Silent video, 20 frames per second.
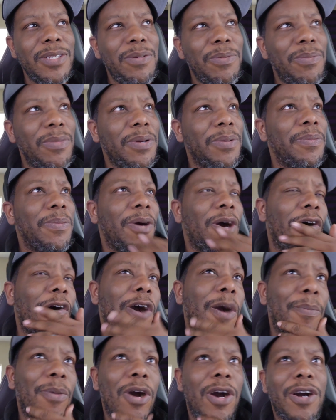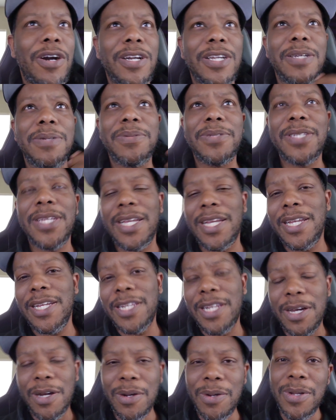Harbaugh kept
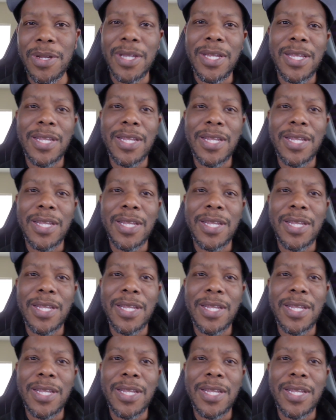saying, you know,